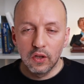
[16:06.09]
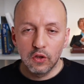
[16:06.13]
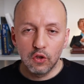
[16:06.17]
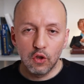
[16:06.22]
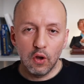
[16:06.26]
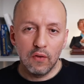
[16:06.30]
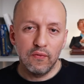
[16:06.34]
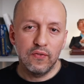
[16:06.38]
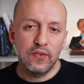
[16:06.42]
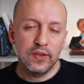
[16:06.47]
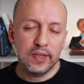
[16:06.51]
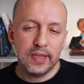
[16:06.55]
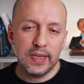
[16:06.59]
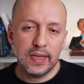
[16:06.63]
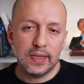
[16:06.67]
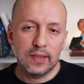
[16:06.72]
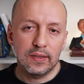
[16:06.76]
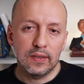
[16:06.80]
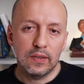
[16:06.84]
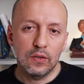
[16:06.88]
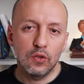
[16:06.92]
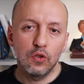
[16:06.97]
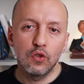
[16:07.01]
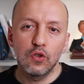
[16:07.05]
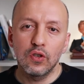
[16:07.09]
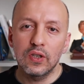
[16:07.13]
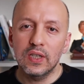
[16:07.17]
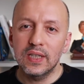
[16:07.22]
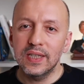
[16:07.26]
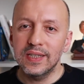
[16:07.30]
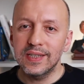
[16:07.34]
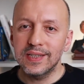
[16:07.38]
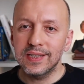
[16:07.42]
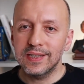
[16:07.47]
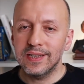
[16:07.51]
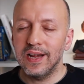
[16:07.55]
Don't forget, you
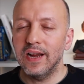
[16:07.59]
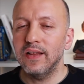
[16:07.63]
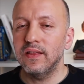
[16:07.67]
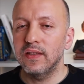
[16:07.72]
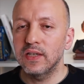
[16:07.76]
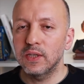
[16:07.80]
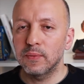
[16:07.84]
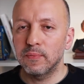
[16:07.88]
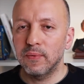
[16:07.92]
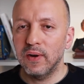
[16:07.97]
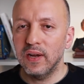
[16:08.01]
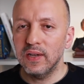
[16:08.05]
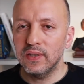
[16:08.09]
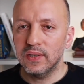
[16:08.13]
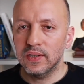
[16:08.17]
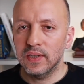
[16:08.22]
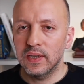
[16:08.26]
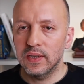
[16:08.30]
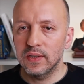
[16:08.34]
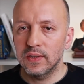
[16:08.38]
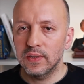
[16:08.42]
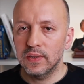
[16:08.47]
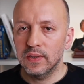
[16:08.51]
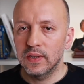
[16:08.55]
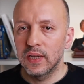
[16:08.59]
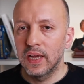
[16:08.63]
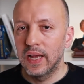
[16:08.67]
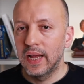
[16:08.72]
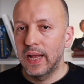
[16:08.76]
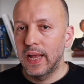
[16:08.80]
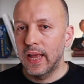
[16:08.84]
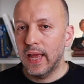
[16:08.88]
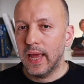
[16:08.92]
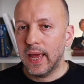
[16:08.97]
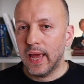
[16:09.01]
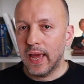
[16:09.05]
can start this process
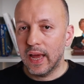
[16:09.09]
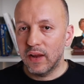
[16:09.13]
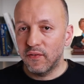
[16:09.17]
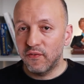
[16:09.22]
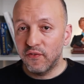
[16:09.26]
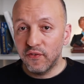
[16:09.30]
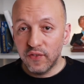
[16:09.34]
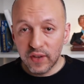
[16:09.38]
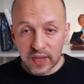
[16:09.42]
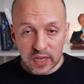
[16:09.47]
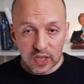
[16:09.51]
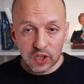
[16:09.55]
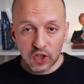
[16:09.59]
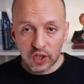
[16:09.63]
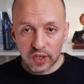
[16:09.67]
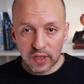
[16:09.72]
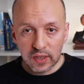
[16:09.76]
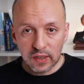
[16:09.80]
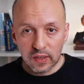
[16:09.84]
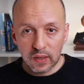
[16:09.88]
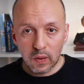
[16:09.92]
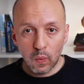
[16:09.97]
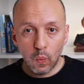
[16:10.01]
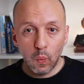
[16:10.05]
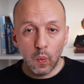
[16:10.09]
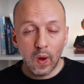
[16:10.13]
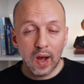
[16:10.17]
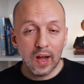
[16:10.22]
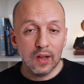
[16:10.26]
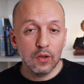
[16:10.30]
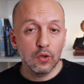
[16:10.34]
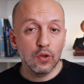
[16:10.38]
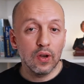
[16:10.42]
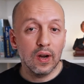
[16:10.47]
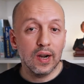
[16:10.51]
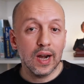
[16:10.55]
and finish it
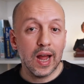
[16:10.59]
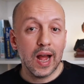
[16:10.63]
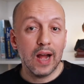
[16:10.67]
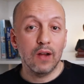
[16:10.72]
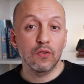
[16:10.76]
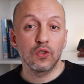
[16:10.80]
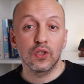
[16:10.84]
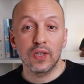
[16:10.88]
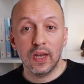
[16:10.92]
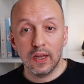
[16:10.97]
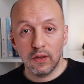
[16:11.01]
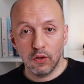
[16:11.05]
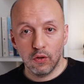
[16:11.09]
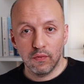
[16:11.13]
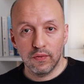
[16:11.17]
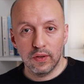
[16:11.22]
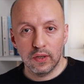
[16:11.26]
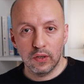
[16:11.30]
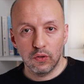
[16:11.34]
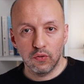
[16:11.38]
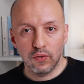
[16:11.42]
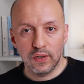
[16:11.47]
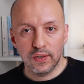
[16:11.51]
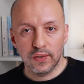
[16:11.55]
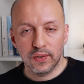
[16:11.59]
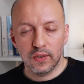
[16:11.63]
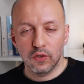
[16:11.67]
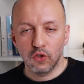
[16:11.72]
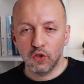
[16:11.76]
while you are outside of the US.